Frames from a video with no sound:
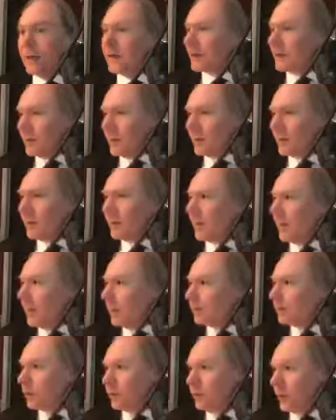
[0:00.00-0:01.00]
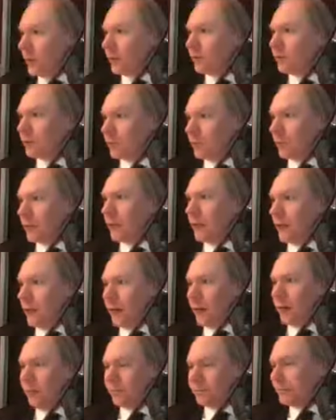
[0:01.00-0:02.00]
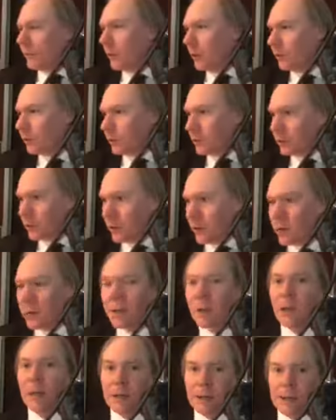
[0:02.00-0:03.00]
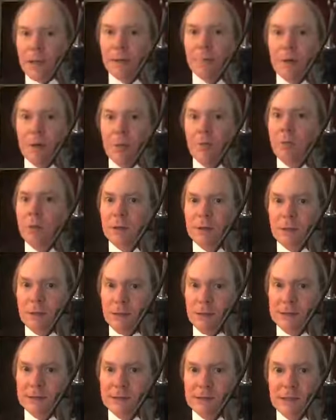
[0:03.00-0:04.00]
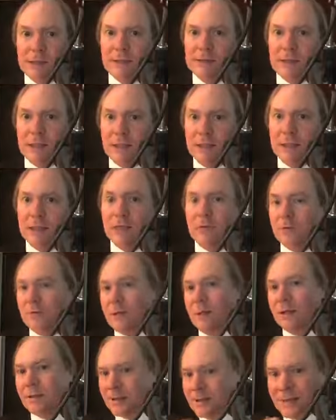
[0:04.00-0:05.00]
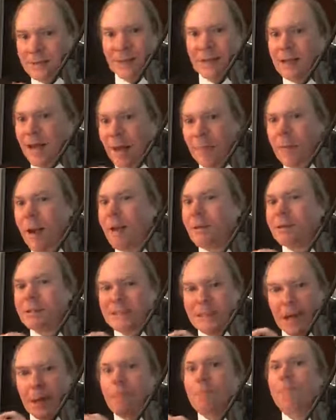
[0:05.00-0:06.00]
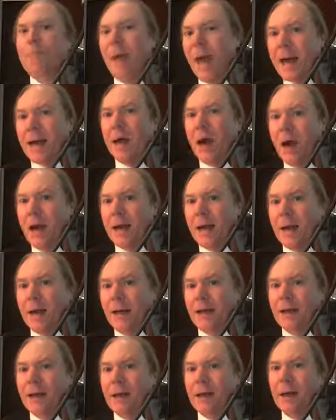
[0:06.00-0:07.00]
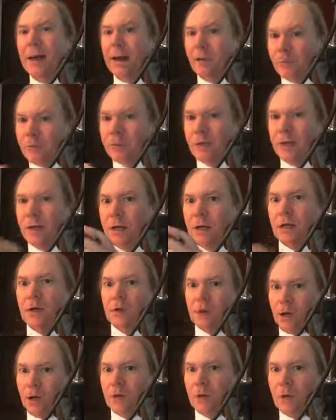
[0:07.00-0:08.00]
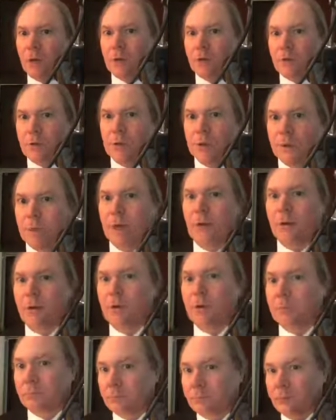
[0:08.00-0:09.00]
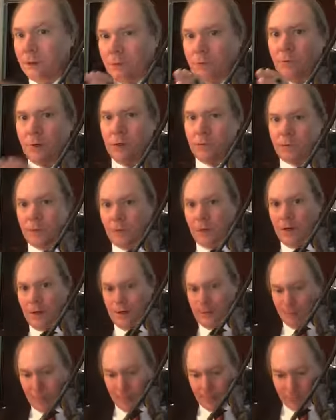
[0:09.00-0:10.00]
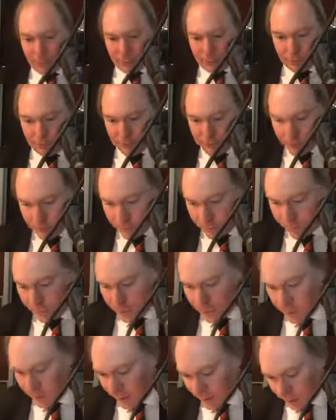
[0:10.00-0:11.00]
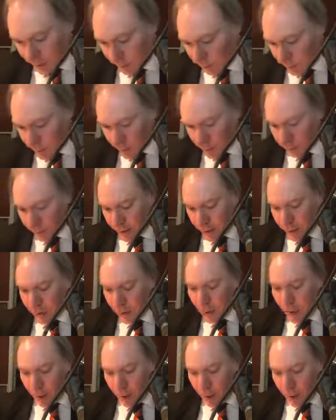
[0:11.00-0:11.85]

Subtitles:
get their probation overturned, they may win the SEC East. I'm not saying bet on it. I'm saying they're a dark horse contender. That's what I'm saying about Missouri this year. They got a real great